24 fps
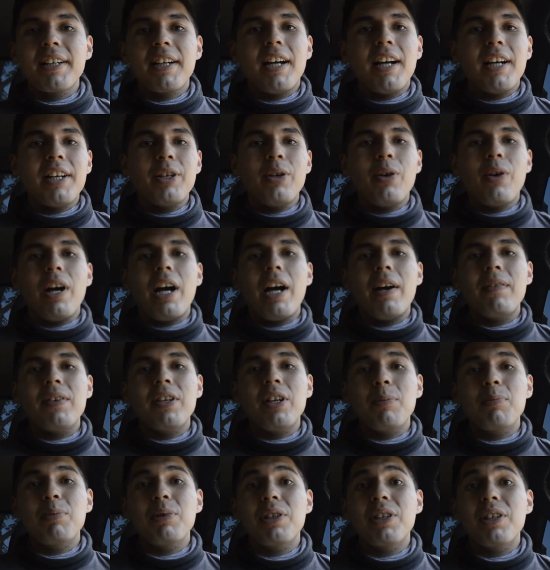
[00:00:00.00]
I know I haven't
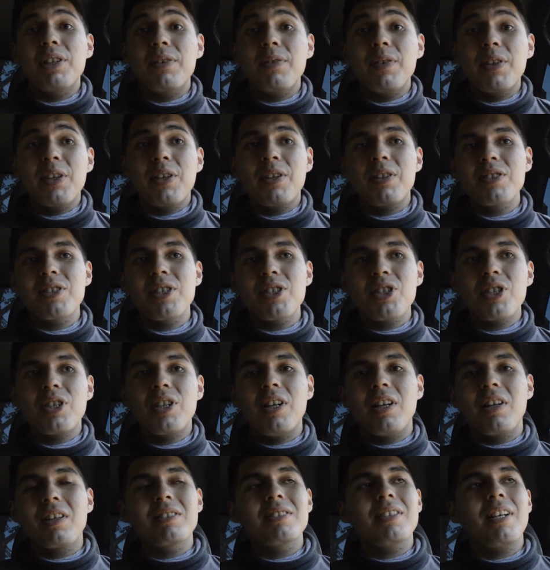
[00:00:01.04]
uploaded a video in such a
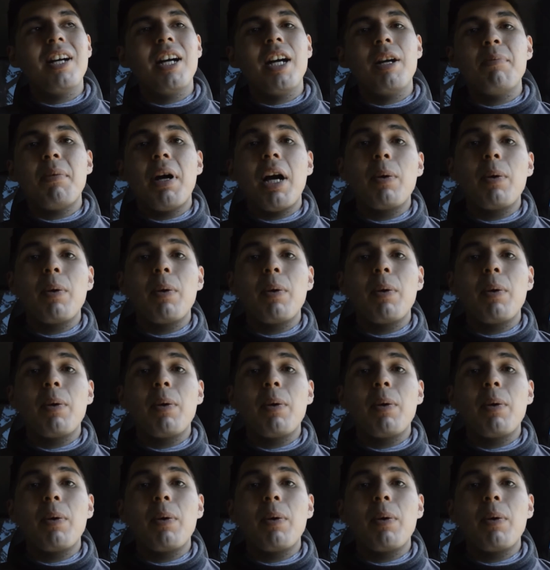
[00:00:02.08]
long time.